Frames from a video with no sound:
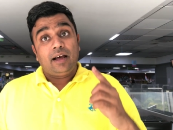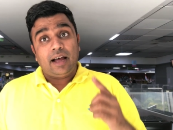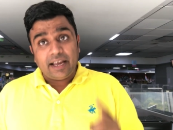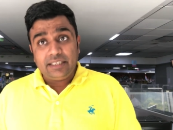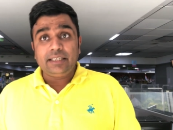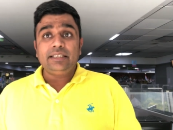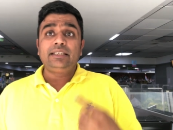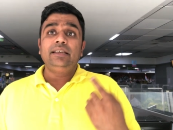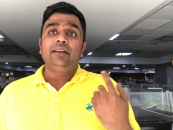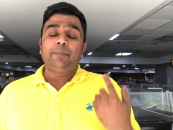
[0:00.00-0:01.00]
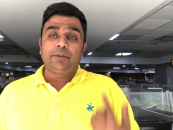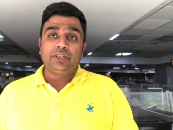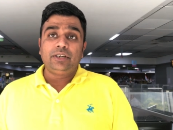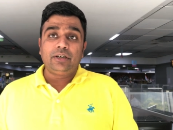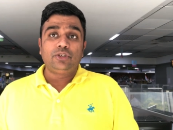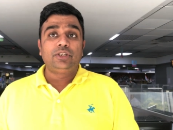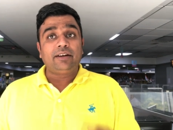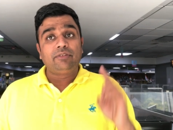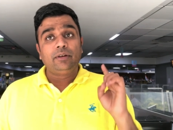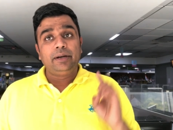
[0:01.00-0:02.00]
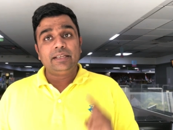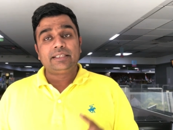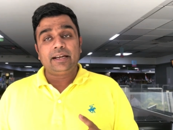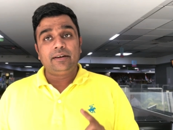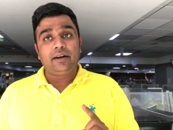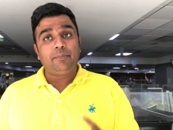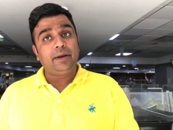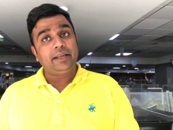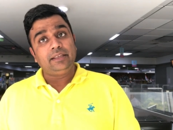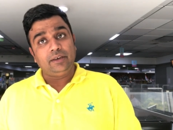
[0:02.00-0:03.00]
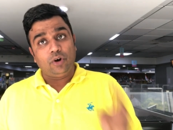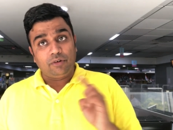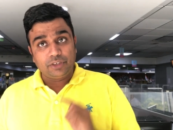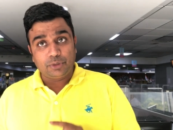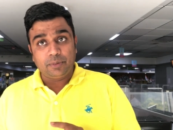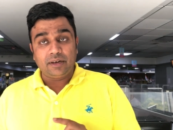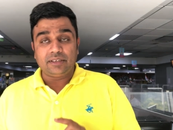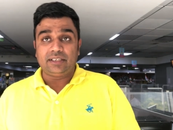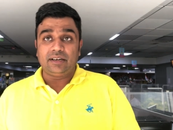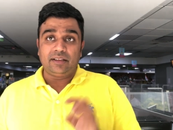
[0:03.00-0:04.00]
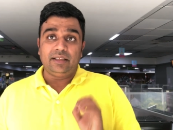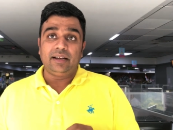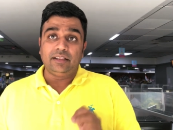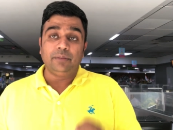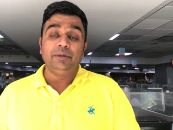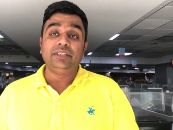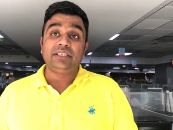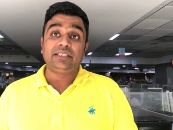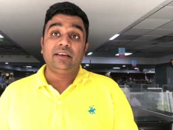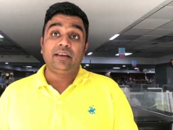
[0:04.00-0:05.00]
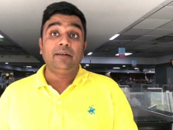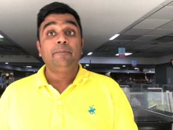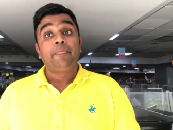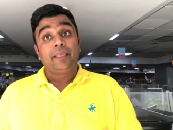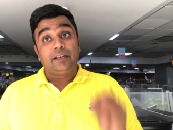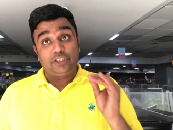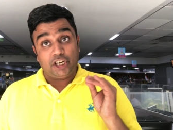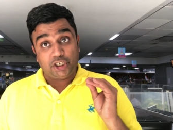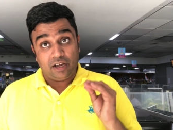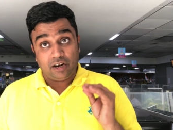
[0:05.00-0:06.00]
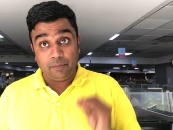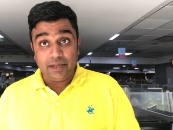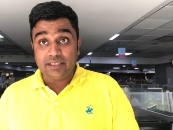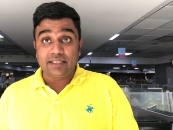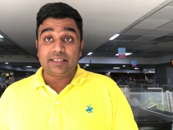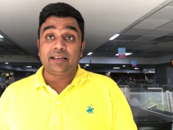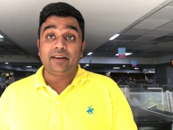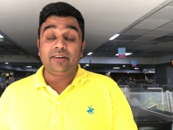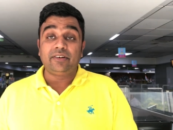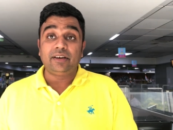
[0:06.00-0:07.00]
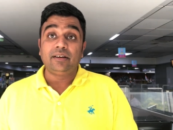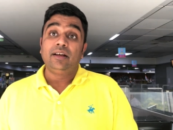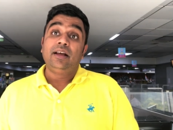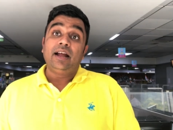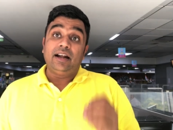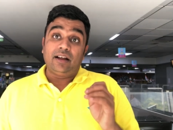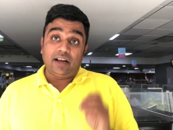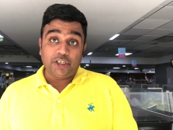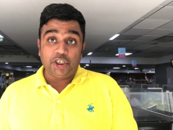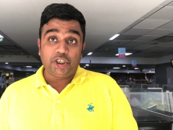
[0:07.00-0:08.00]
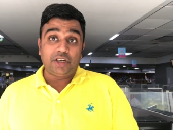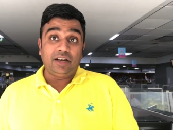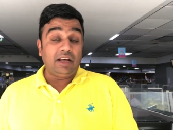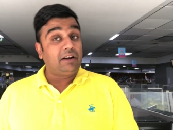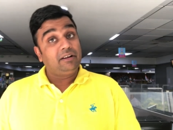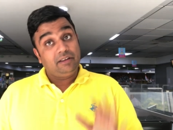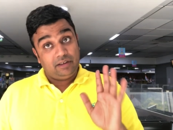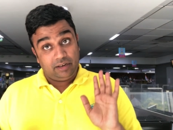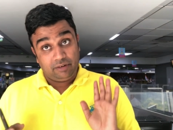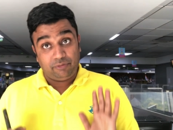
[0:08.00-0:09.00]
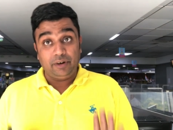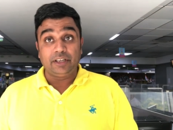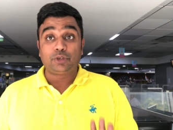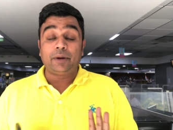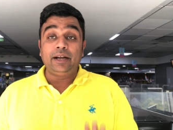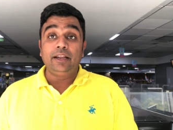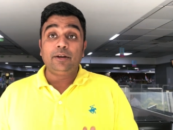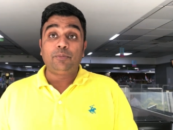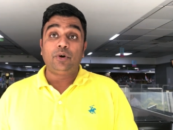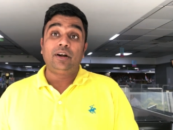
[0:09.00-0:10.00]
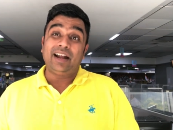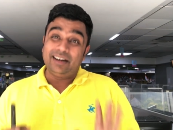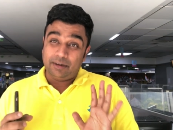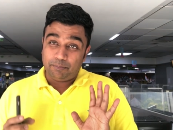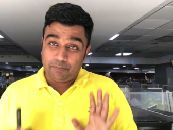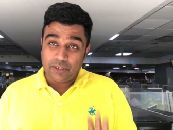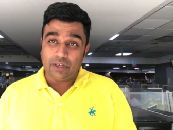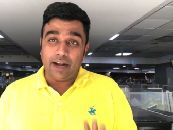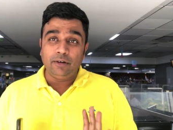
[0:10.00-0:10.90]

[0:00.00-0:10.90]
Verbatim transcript: ICC representatives that will be decided by the office bearers that are there in the BCCI. Jay Shah remains the secretary and Ashish Shelar if it is widely reported and it and